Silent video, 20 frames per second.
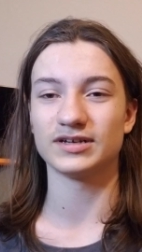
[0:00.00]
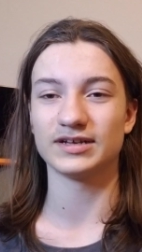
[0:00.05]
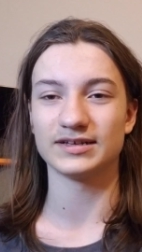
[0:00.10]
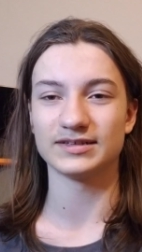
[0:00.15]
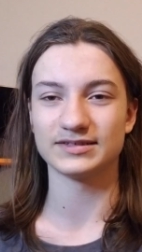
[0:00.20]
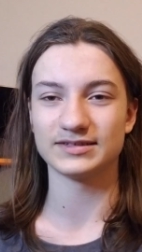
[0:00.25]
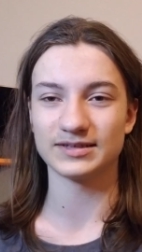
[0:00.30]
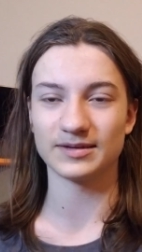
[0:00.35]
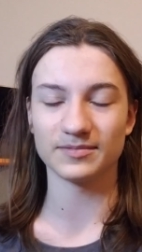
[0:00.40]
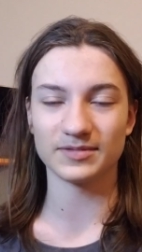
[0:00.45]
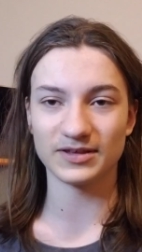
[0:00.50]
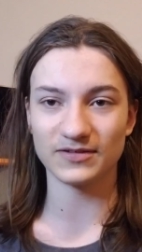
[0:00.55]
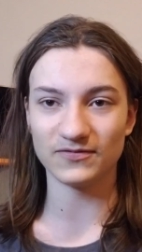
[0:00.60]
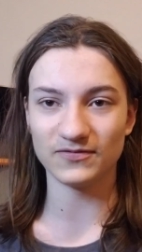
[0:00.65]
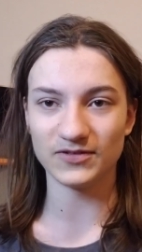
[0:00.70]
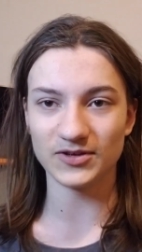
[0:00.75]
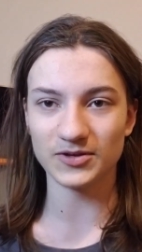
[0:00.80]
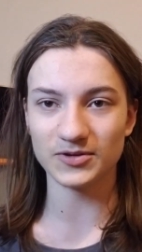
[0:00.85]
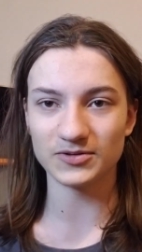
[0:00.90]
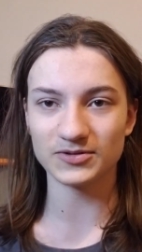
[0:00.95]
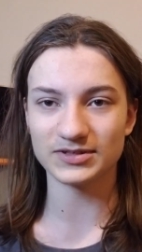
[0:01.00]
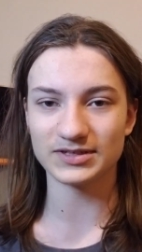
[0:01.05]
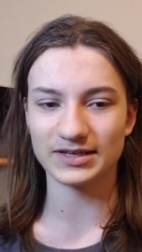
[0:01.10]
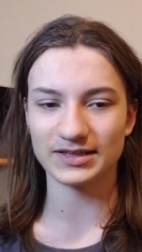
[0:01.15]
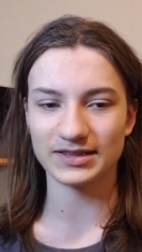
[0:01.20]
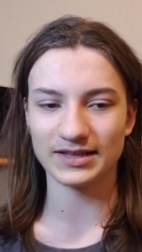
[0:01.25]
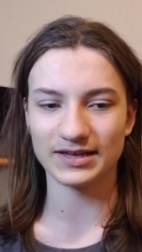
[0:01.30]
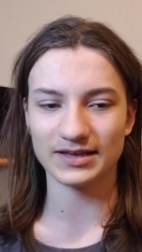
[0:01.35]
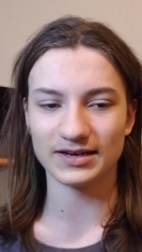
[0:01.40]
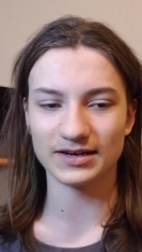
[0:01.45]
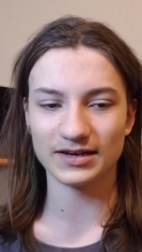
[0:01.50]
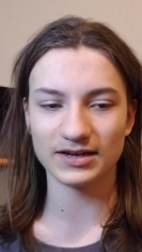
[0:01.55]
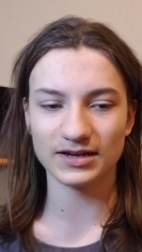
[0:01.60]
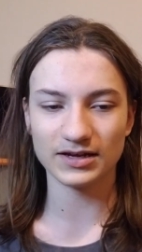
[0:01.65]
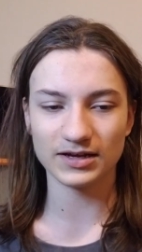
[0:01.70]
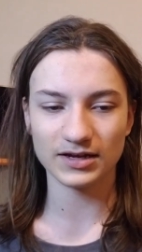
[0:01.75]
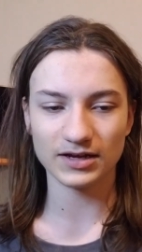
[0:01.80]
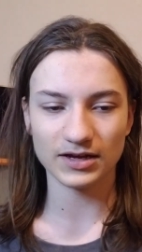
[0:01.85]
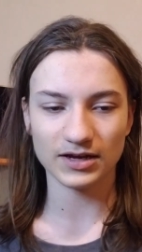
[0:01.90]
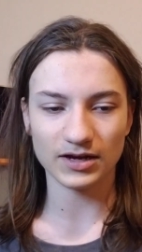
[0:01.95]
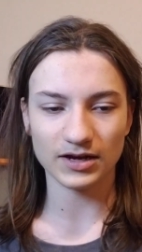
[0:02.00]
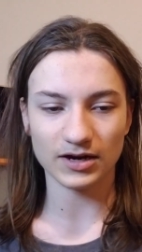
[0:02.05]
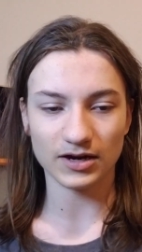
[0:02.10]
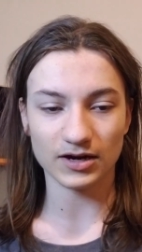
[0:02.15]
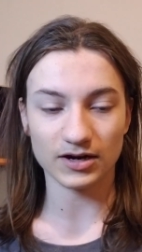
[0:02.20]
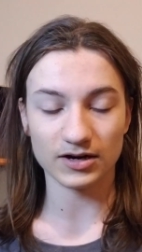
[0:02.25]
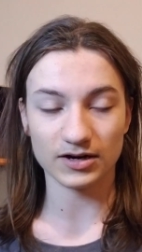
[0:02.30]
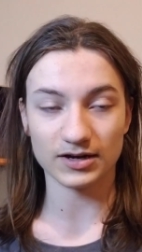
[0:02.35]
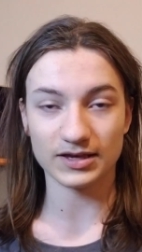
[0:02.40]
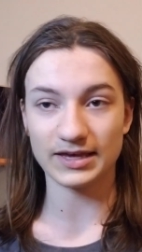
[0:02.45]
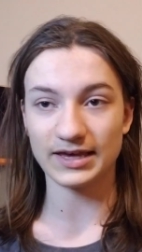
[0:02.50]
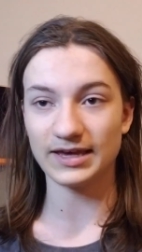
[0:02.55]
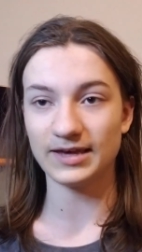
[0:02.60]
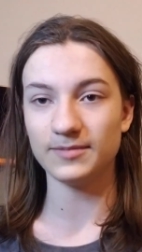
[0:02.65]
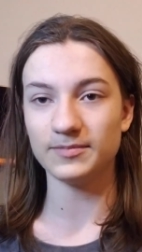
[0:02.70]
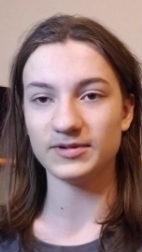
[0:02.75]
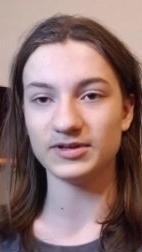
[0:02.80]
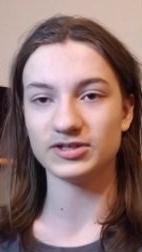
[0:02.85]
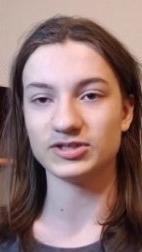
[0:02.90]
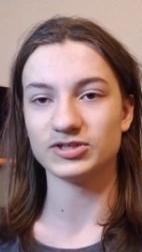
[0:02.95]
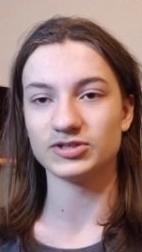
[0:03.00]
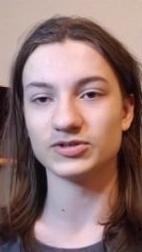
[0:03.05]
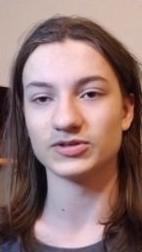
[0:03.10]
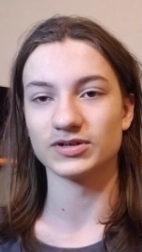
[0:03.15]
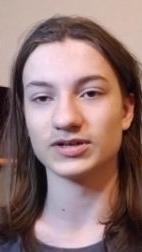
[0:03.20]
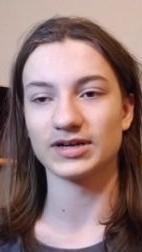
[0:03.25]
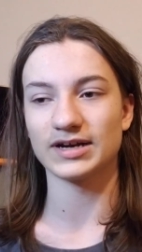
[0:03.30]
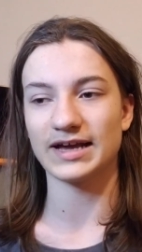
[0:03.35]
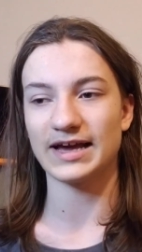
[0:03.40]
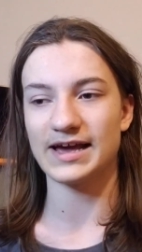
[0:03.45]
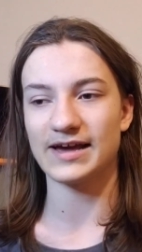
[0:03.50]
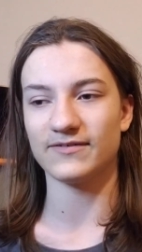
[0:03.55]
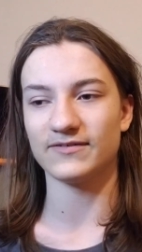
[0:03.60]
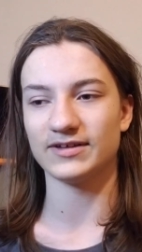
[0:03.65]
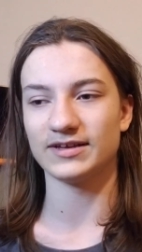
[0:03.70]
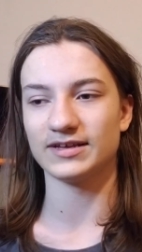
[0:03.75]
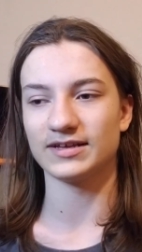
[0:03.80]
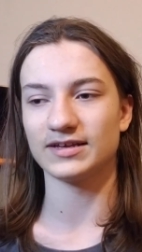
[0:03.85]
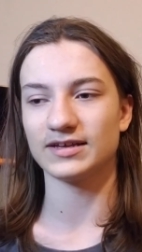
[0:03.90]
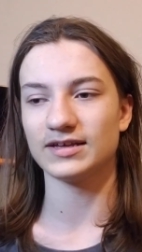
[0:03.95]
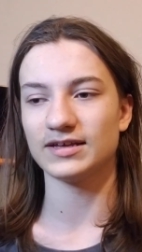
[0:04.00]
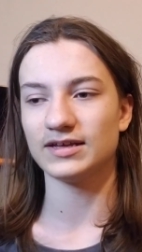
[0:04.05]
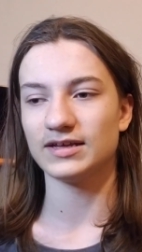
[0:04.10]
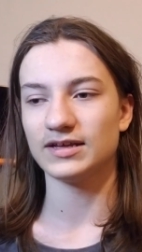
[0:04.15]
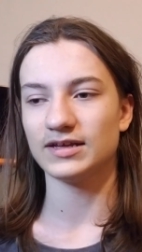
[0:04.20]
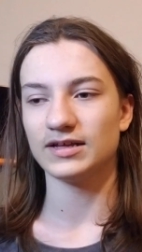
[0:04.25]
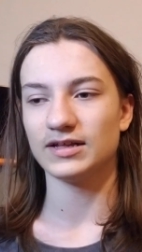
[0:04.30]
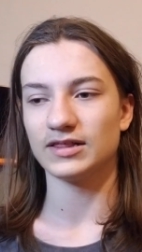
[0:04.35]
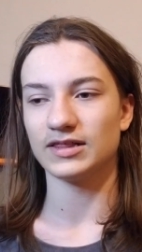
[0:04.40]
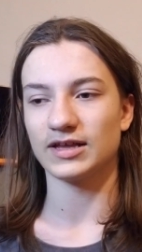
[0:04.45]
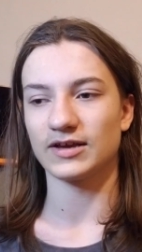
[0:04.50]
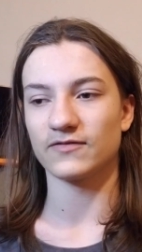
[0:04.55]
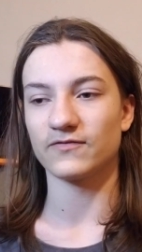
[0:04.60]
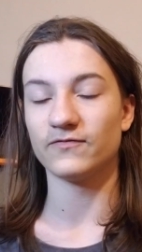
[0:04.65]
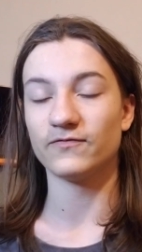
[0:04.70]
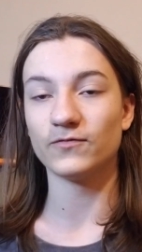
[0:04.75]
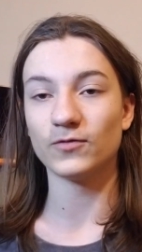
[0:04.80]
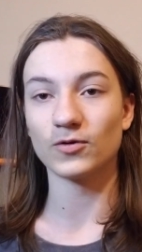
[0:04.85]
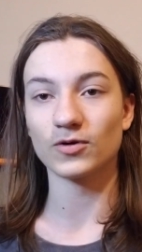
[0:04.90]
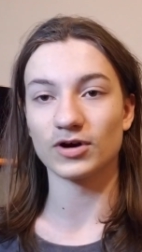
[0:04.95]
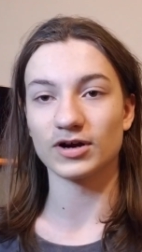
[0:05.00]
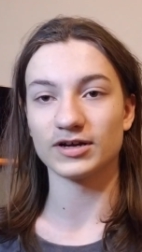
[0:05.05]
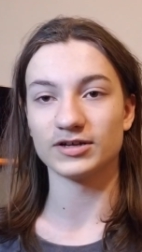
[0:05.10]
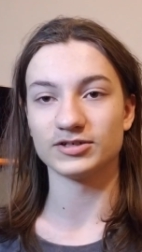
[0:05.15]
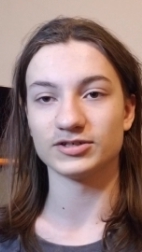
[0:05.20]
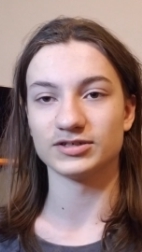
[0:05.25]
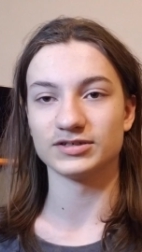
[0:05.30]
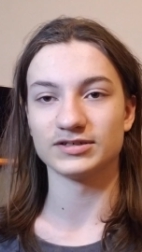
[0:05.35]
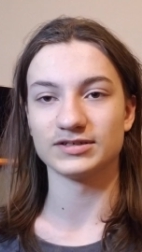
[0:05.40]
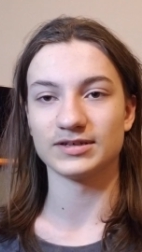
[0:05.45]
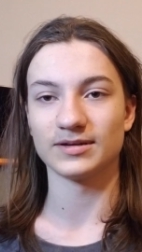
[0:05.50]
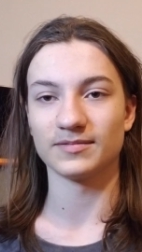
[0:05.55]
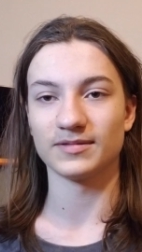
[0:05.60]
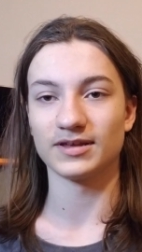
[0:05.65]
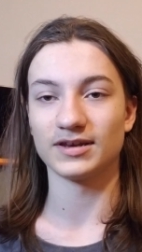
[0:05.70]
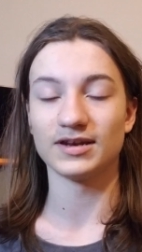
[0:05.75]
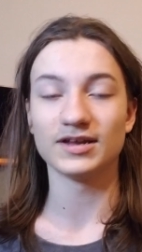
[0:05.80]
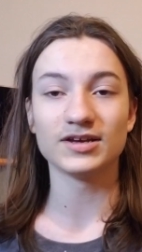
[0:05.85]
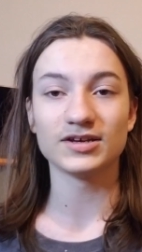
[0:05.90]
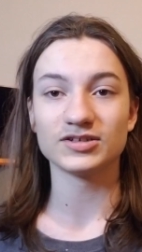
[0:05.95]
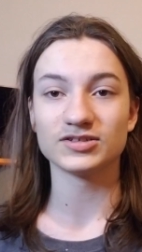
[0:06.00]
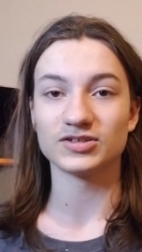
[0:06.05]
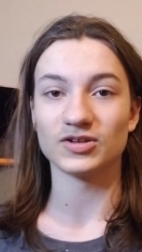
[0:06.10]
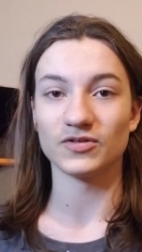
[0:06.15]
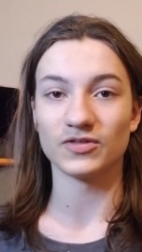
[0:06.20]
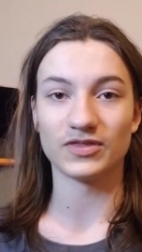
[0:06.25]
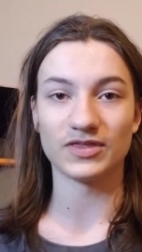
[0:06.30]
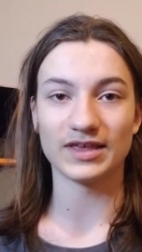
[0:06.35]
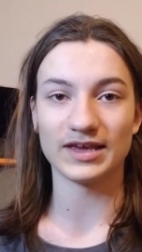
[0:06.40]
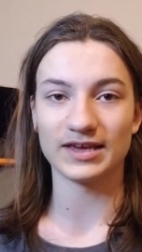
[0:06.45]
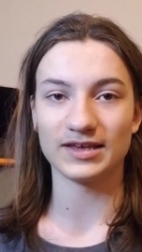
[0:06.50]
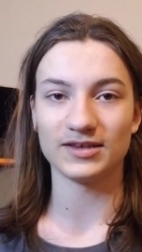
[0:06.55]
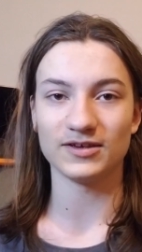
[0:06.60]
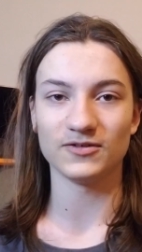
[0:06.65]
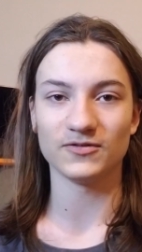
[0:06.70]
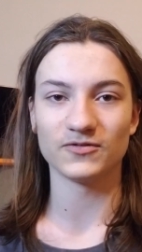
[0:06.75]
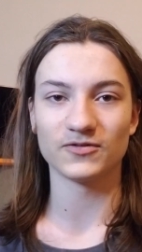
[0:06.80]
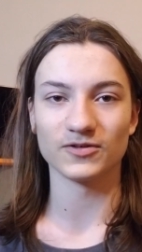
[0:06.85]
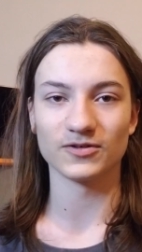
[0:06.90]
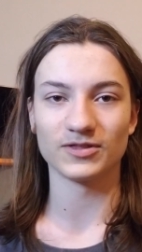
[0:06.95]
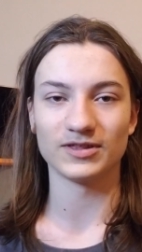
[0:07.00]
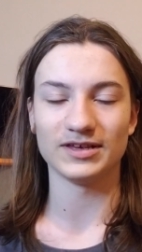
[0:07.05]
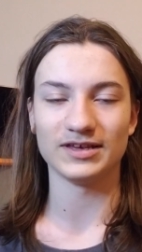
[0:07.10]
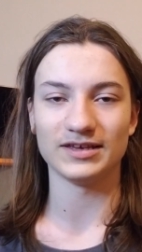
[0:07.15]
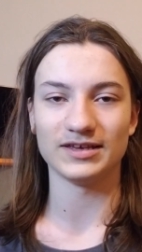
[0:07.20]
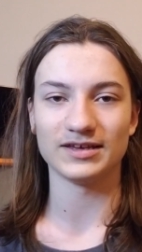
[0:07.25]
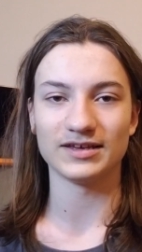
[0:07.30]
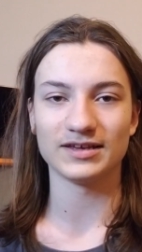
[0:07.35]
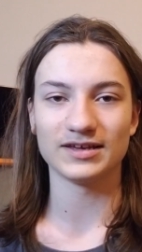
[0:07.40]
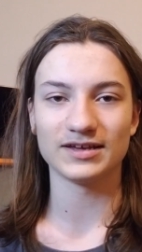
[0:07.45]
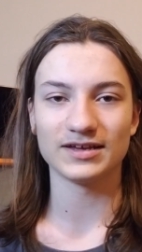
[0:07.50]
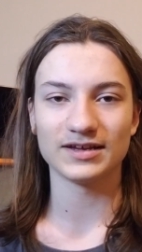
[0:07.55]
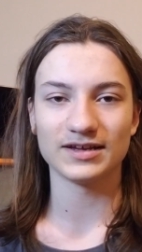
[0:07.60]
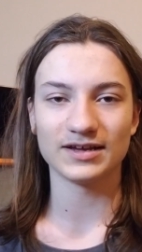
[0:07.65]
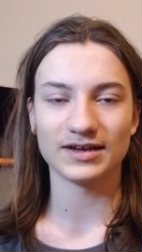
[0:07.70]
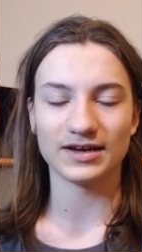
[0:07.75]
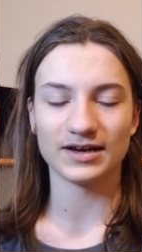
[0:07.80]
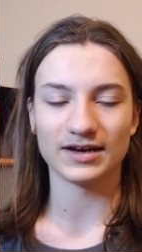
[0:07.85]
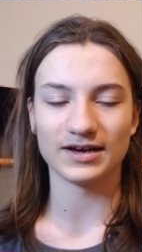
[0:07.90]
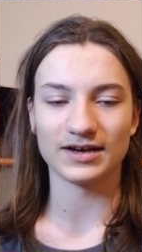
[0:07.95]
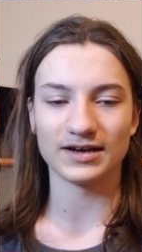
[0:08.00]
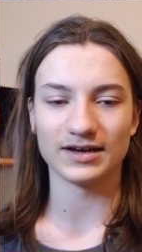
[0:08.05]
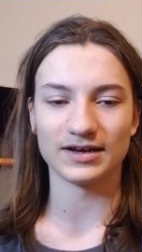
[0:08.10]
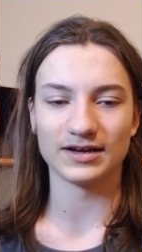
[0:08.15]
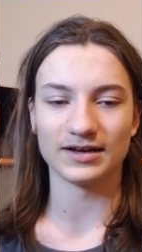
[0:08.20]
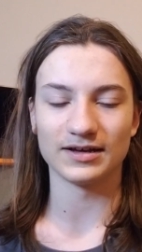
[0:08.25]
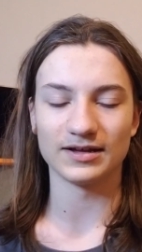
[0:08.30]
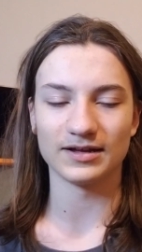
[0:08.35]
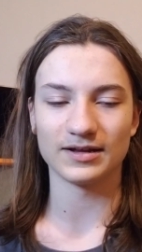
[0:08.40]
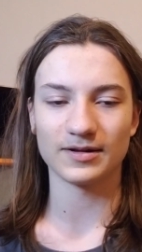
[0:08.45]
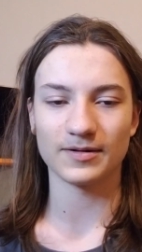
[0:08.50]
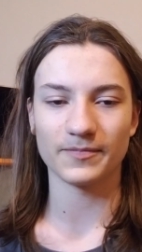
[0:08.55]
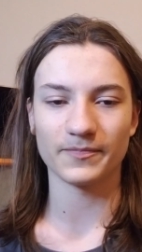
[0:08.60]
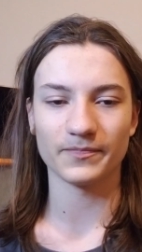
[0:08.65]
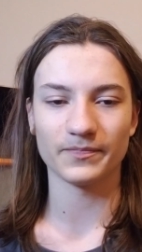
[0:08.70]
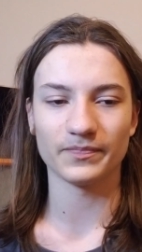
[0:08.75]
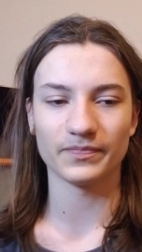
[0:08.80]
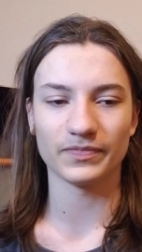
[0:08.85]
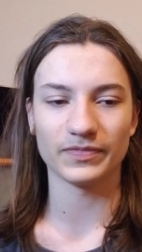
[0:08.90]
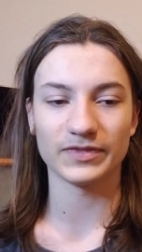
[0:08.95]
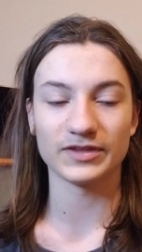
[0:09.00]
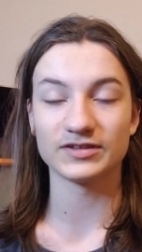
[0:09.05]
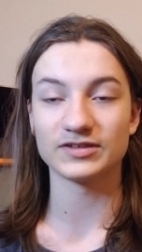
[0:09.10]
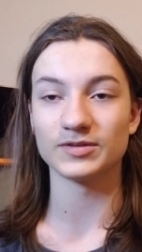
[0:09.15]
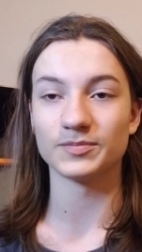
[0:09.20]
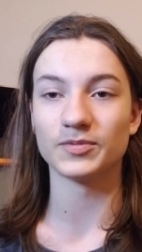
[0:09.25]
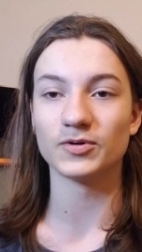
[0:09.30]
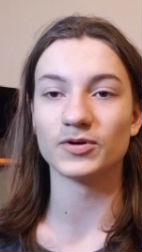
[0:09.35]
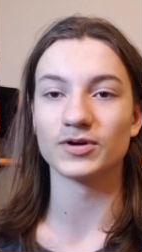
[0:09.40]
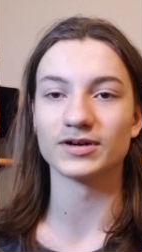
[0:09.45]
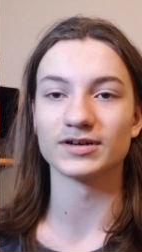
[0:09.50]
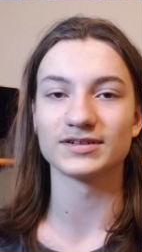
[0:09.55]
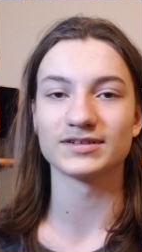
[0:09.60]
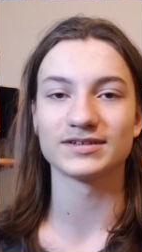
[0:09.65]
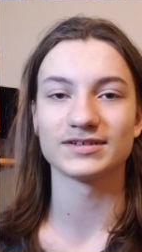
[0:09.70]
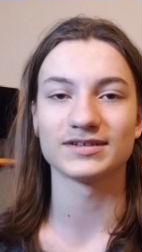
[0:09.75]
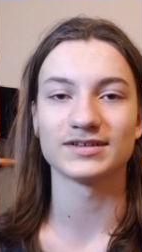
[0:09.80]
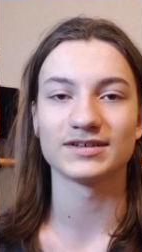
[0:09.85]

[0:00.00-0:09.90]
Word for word: and something views and then our KB short having like 400 and something. So thank you for the uh, support.